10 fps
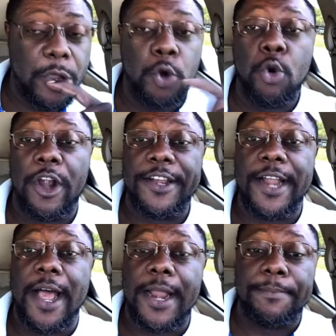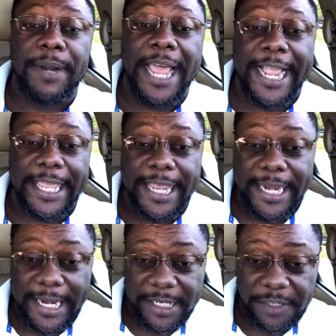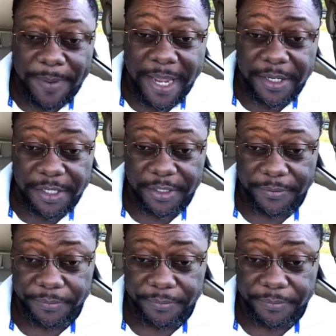who are non-black in this space